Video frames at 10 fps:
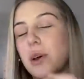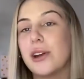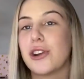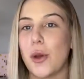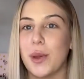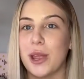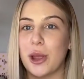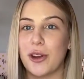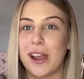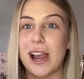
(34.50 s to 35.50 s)
I know we can
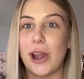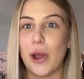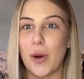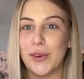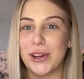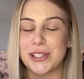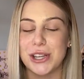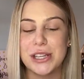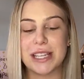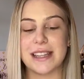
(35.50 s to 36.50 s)
create a lot of looks
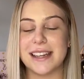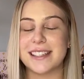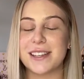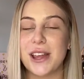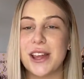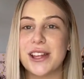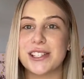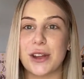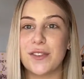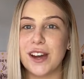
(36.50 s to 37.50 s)
using this.
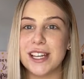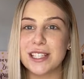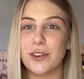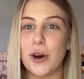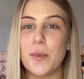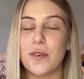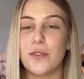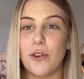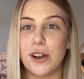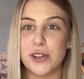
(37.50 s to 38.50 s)
So first of all,
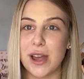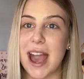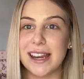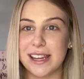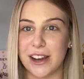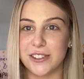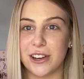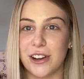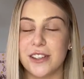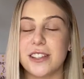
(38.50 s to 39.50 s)
before I do any eyeshadow
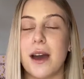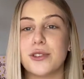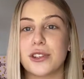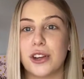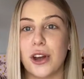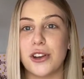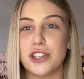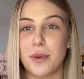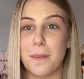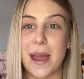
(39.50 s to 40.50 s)
looks, I'm just going to go and do
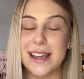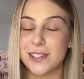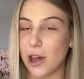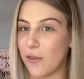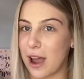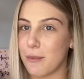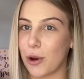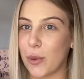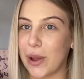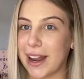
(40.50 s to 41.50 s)
my base off camera
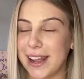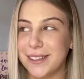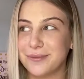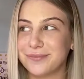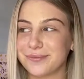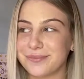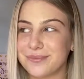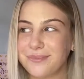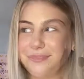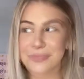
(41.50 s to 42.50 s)
quickly.
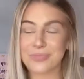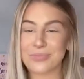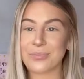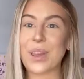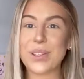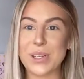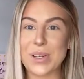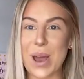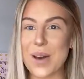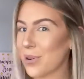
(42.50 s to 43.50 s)
So
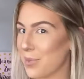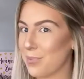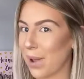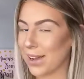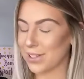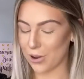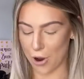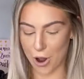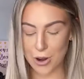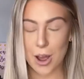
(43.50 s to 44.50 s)
now I've got my base
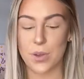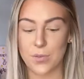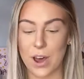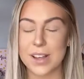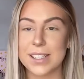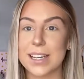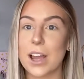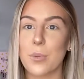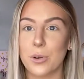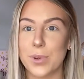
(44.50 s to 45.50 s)
on, the first thing
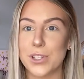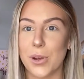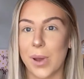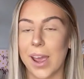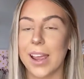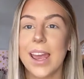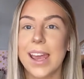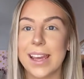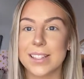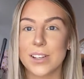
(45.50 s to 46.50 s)
I'm going to be doing
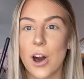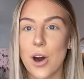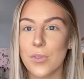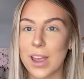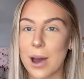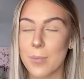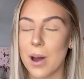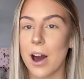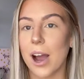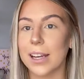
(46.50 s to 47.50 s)
is carving out my
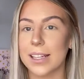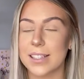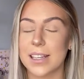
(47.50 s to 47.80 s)
eyelids.